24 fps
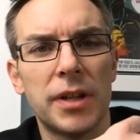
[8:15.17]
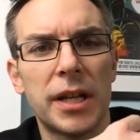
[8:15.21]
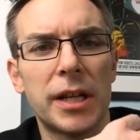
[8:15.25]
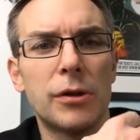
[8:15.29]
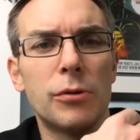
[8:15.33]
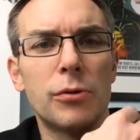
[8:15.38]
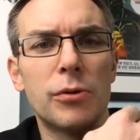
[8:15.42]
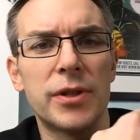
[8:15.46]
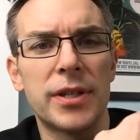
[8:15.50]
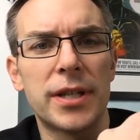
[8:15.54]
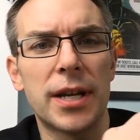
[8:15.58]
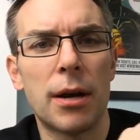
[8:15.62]

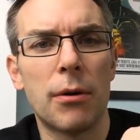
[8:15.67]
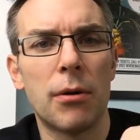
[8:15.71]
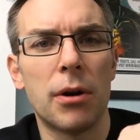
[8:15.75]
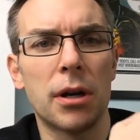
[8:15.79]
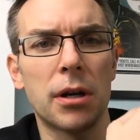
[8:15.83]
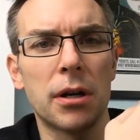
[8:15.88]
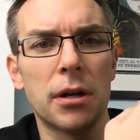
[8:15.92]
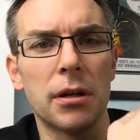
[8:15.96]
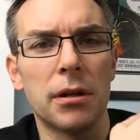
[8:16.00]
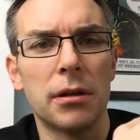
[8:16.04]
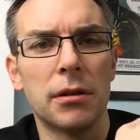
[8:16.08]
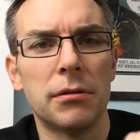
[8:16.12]
like Luke
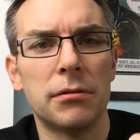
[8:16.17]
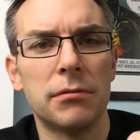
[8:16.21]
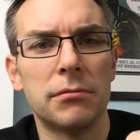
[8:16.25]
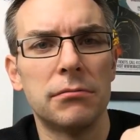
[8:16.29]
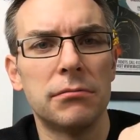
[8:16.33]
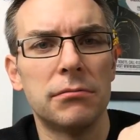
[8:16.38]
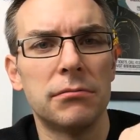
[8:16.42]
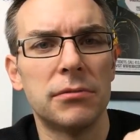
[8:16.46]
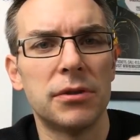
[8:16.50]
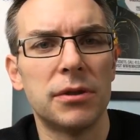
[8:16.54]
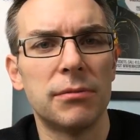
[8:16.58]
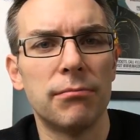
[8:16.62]
Skywalker,
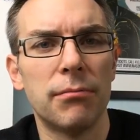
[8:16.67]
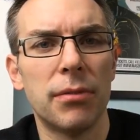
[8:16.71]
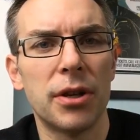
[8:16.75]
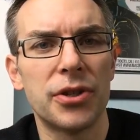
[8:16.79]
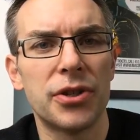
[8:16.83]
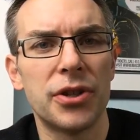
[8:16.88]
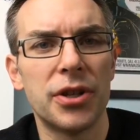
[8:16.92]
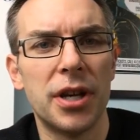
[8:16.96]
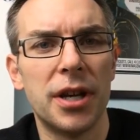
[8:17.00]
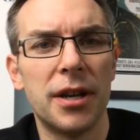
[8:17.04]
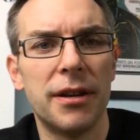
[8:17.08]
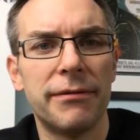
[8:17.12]

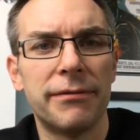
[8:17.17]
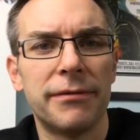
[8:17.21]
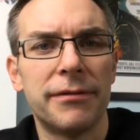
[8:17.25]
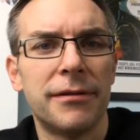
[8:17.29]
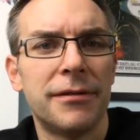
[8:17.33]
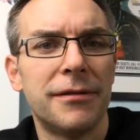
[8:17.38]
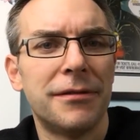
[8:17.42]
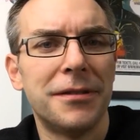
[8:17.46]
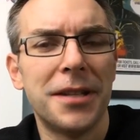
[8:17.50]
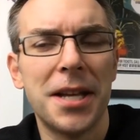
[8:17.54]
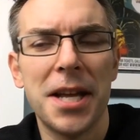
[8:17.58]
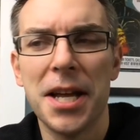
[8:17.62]
brush it
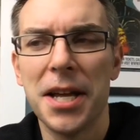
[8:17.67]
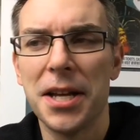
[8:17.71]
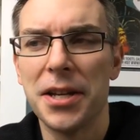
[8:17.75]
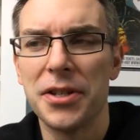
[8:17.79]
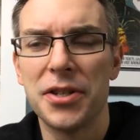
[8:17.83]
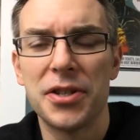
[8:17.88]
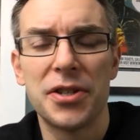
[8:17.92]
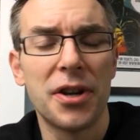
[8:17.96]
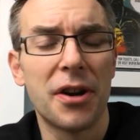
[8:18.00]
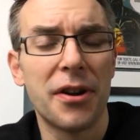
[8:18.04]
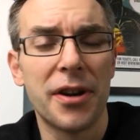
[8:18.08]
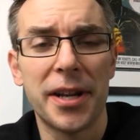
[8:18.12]
off
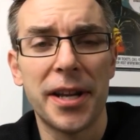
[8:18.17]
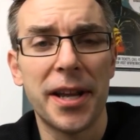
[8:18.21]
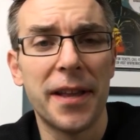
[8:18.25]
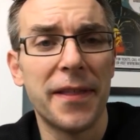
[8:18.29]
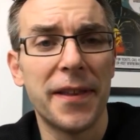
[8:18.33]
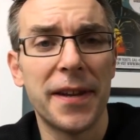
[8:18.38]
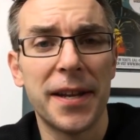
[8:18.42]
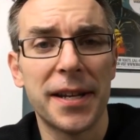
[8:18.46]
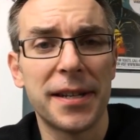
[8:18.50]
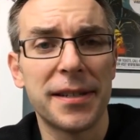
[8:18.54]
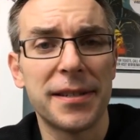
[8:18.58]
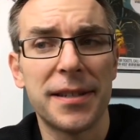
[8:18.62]
and start
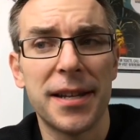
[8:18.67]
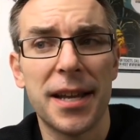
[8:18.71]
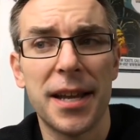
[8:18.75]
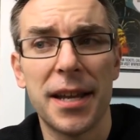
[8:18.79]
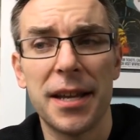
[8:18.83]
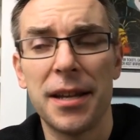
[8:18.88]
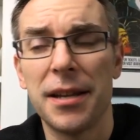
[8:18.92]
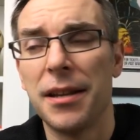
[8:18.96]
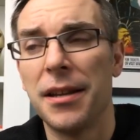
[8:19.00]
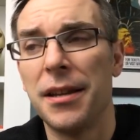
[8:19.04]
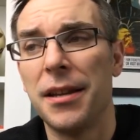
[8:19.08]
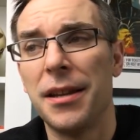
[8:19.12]
again the next
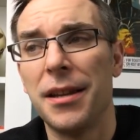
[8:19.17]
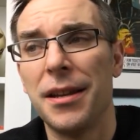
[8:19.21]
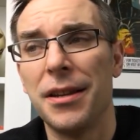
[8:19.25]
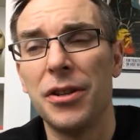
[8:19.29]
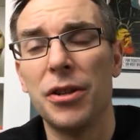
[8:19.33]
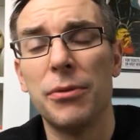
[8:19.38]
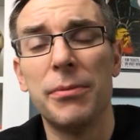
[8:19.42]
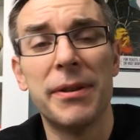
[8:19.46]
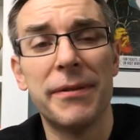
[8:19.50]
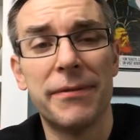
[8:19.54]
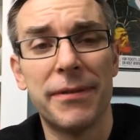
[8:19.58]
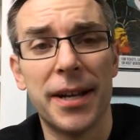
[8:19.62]
day.
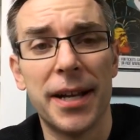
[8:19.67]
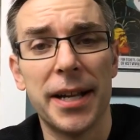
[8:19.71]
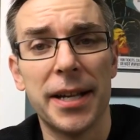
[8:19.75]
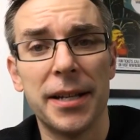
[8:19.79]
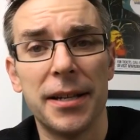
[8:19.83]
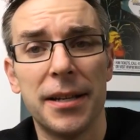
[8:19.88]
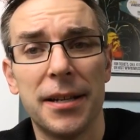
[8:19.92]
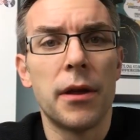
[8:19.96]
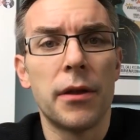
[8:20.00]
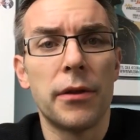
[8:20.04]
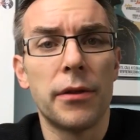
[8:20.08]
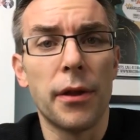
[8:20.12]
You'll be
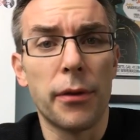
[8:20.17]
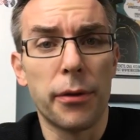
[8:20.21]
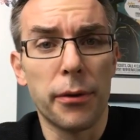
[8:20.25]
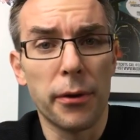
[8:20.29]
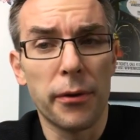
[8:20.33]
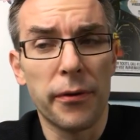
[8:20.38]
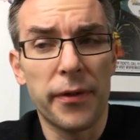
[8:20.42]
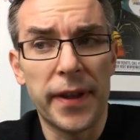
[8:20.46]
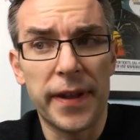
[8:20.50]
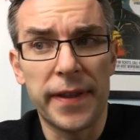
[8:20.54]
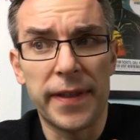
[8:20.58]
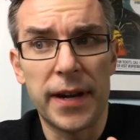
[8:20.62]
fine. The
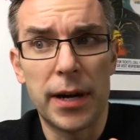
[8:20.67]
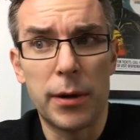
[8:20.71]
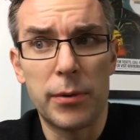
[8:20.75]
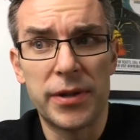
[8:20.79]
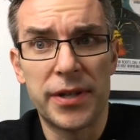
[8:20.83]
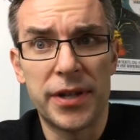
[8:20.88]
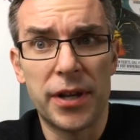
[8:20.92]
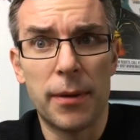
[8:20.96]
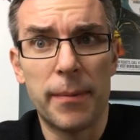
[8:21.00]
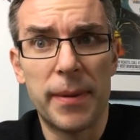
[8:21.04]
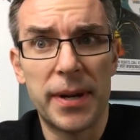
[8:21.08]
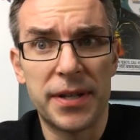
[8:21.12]
third thing that I
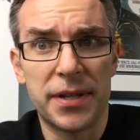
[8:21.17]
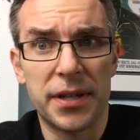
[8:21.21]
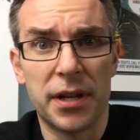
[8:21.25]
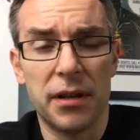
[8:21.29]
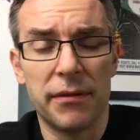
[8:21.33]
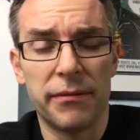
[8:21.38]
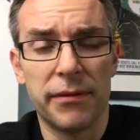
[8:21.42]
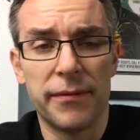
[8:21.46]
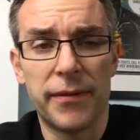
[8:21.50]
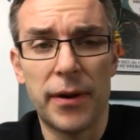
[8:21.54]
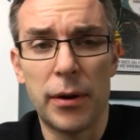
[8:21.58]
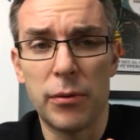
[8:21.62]
would tell
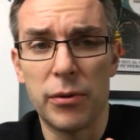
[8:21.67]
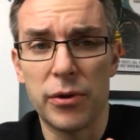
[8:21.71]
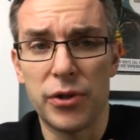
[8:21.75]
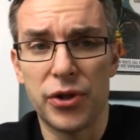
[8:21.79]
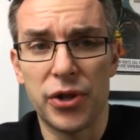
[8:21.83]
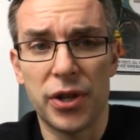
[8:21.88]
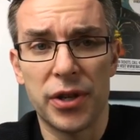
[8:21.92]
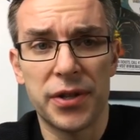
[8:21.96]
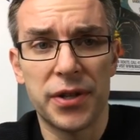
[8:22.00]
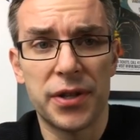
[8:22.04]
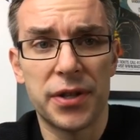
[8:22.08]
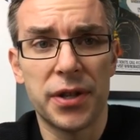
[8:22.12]
myself if I were
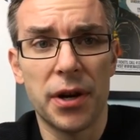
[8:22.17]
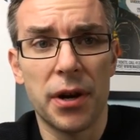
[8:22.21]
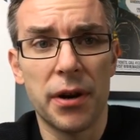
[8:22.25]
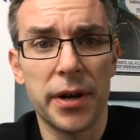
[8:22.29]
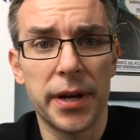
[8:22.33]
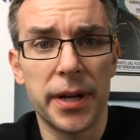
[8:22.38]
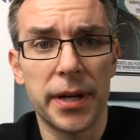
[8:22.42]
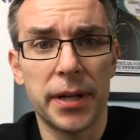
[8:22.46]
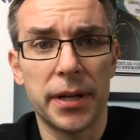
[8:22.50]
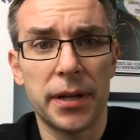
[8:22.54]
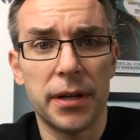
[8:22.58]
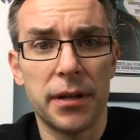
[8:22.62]
just
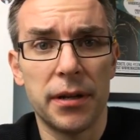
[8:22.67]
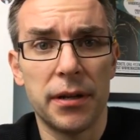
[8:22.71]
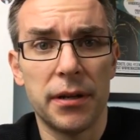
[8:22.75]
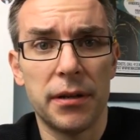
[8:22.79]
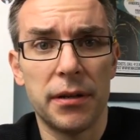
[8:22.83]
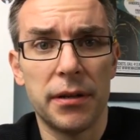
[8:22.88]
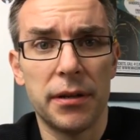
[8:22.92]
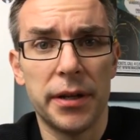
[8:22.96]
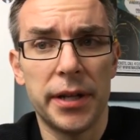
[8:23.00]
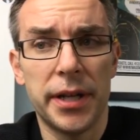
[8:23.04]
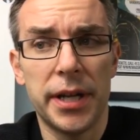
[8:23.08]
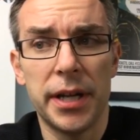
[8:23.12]
starting
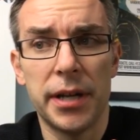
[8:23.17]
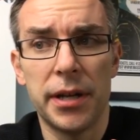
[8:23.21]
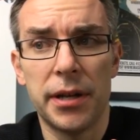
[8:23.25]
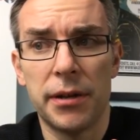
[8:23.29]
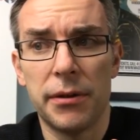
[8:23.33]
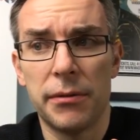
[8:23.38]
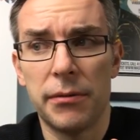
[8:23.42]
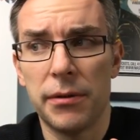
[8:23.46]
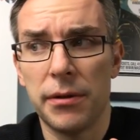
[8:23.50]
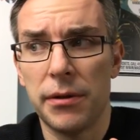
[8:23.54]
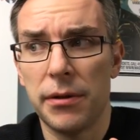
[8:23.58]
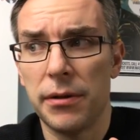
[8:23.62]

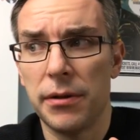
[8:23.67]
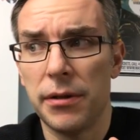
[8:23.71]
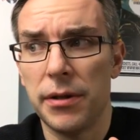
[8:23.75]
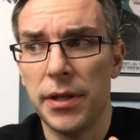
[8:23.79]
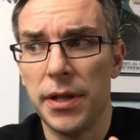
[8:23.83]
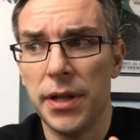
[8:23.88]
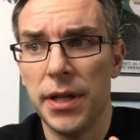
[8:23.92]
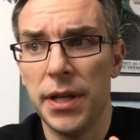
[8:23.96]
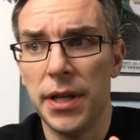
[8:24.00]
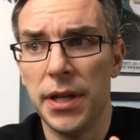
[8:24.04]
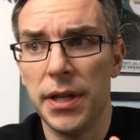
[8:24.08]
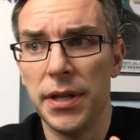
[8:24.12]
keto
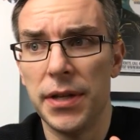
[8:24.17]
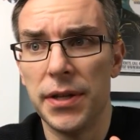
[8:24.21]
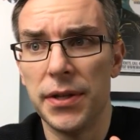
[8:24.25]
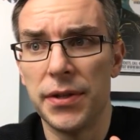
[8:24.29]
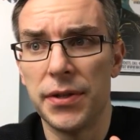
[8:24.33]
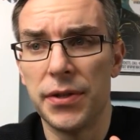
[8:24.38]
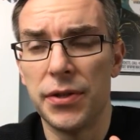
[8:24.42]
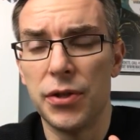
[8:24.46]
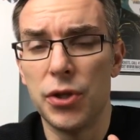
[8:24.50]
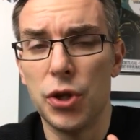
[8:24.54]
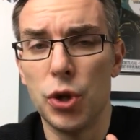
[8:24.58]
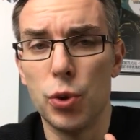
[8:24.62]

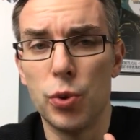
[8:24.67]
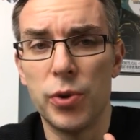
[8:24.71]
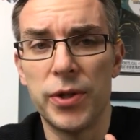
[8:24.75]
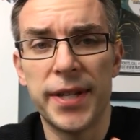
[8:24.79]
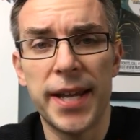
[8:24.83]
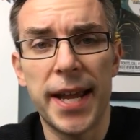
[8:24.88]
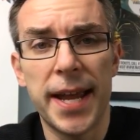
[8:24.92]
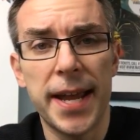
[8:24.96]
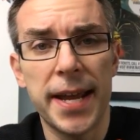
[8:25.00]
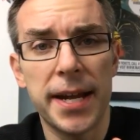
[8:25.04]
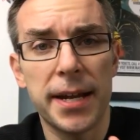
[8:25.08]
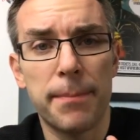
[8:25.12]
is to
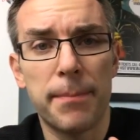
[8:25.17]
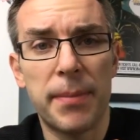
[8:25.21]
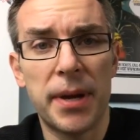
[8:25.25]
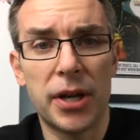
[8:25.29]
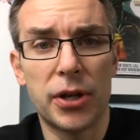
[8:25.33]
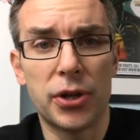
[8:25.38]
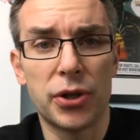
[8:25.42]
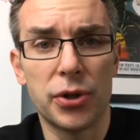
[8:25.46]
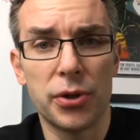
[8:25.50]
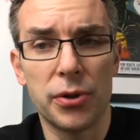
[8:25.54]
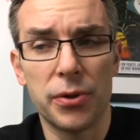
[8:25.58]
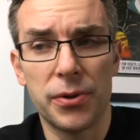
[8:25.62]
take
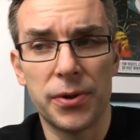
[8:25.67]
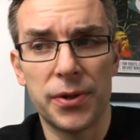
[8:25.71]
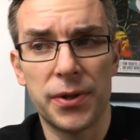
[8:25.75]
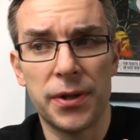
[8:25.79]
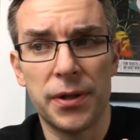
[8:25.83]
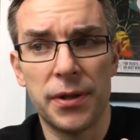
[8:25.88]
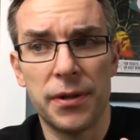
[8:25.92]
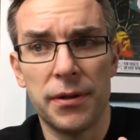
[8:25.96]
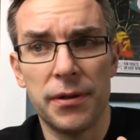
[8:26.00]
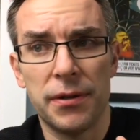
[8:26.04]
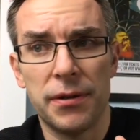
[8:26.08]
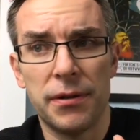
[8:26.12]

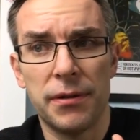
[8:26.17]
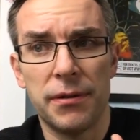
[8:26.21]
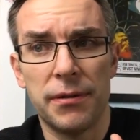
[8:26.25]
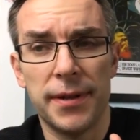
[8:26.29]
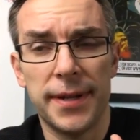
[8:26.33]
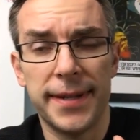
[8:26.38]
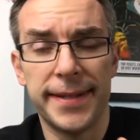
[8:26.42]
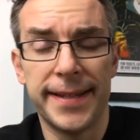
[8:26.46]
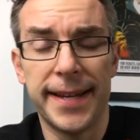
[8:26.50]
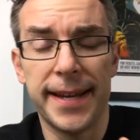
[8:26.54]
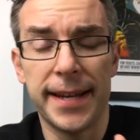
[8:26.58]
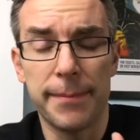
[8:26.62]
pictures
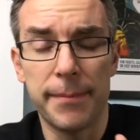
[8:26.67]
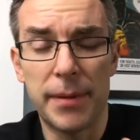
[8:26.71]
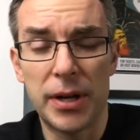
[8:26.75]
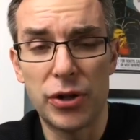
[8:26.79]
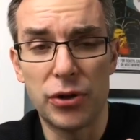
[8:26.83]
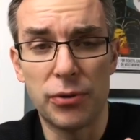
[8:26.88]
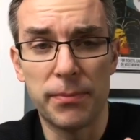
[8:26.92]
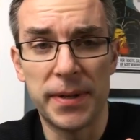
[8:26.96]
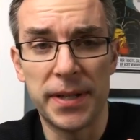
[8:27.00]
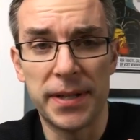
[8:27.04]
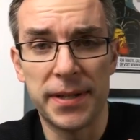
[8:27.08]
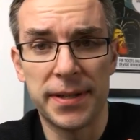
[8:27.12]
and take
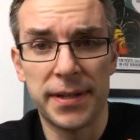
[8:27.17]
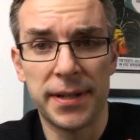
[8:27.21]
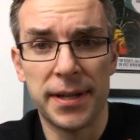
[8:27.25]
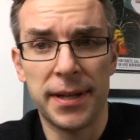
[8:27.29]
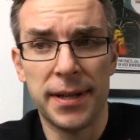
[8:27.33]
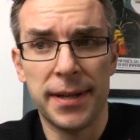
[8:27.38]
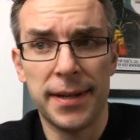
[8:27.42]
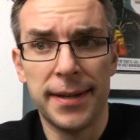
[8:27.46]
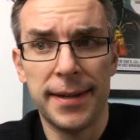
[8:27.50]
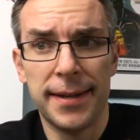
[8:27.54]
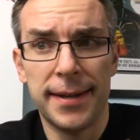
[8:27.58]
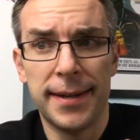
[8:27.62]
measurements.